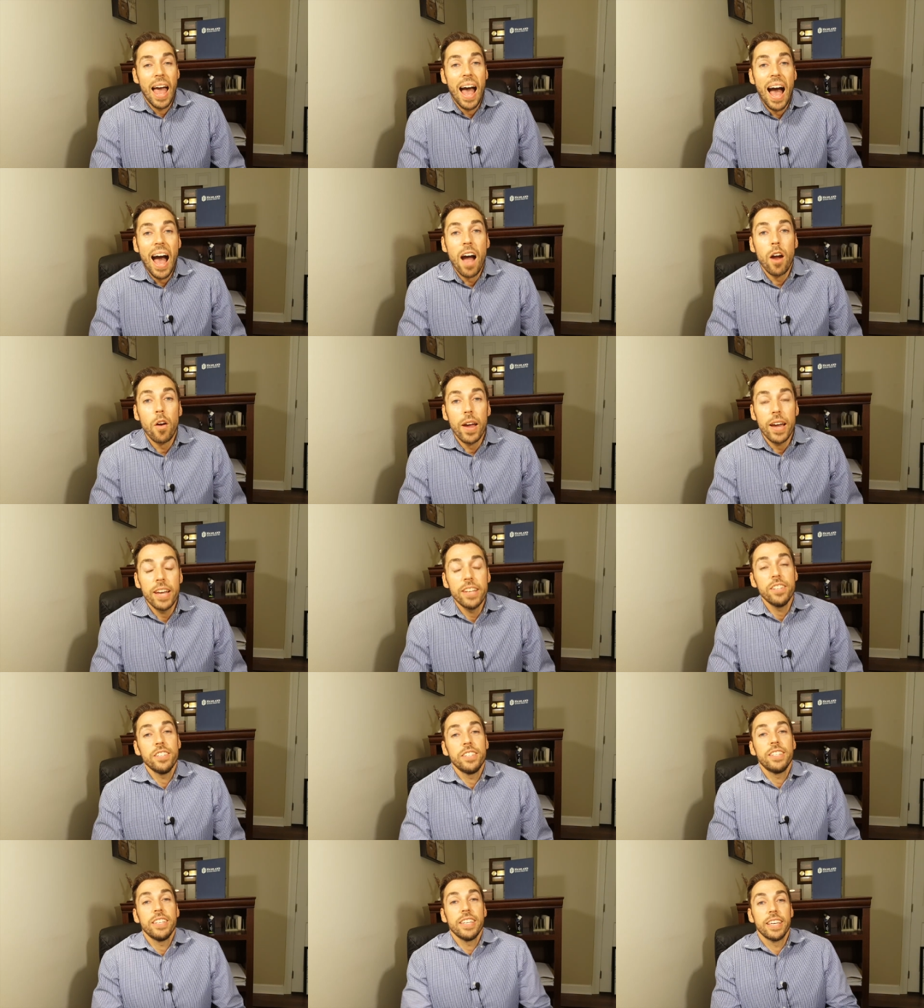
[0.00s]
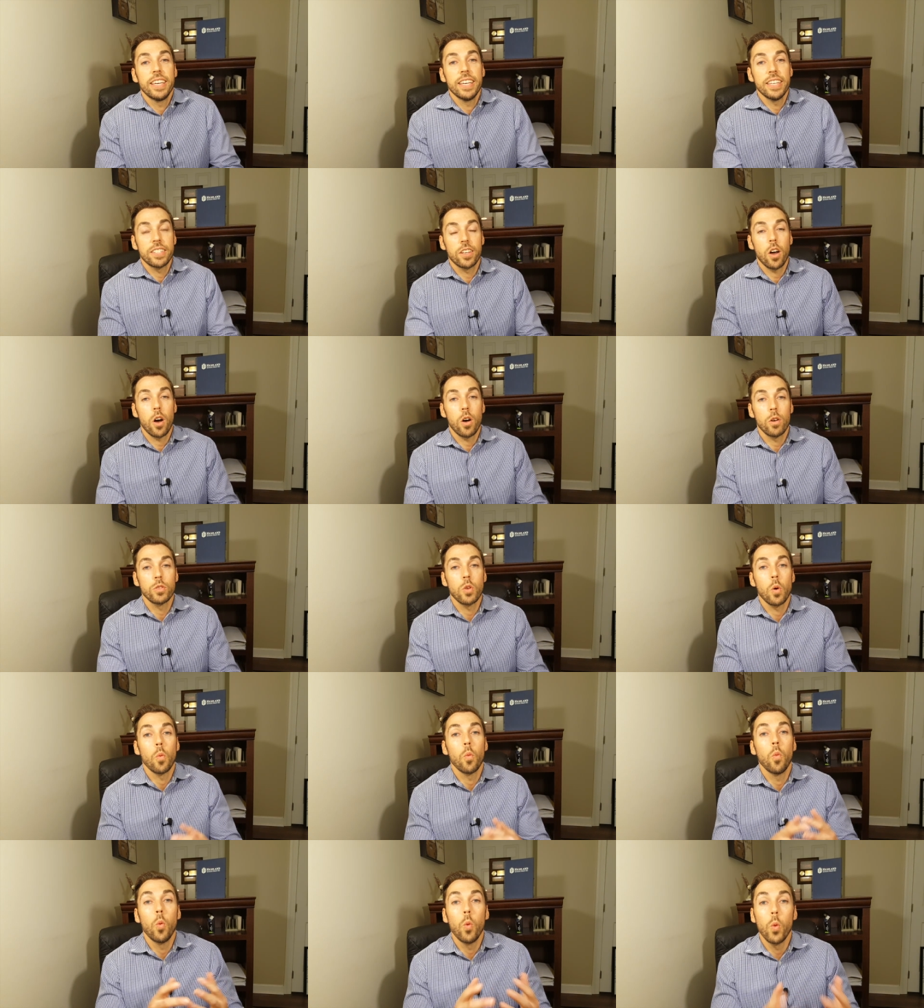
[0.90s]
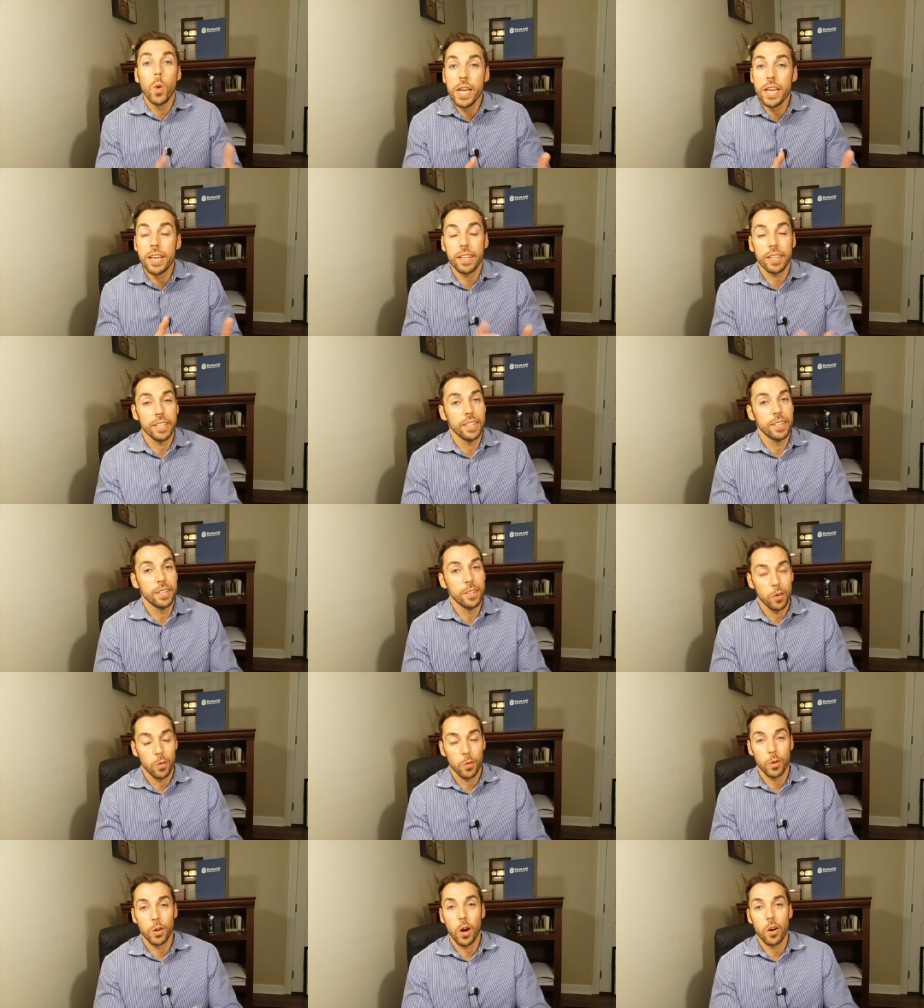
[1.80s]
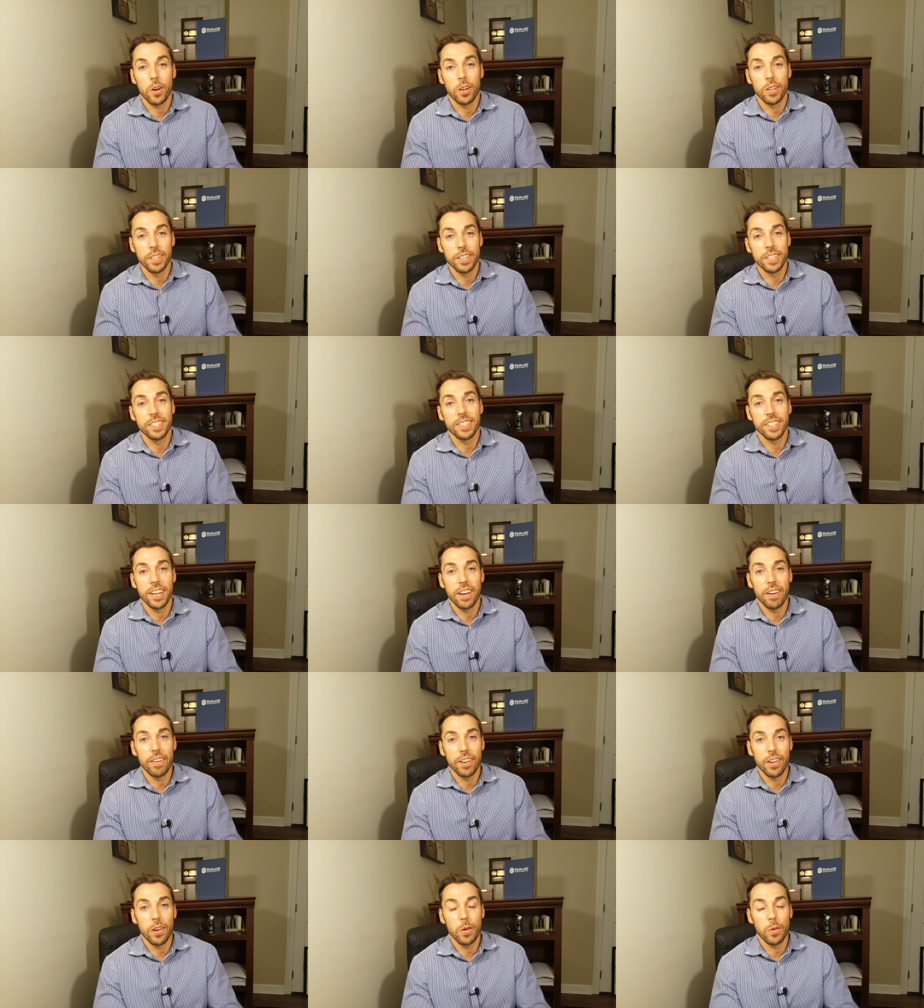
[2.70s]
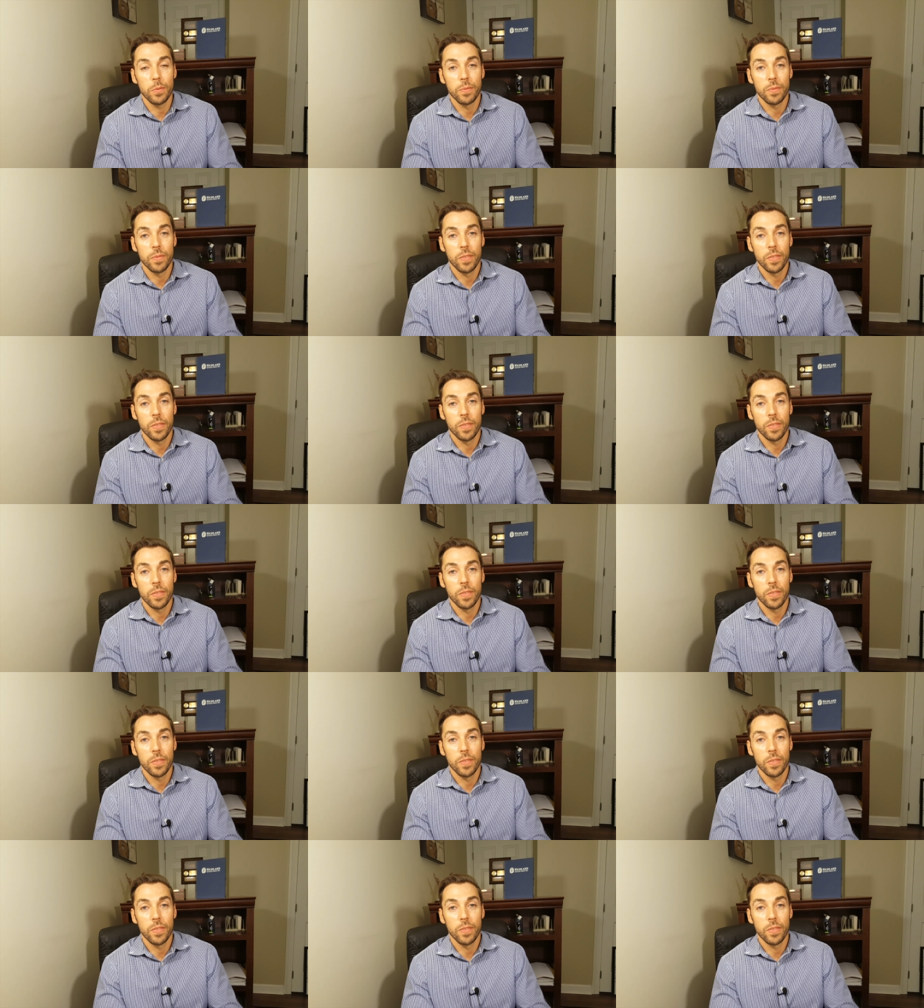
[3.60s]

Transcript: Our agency gets calls weekly regarding this scenario.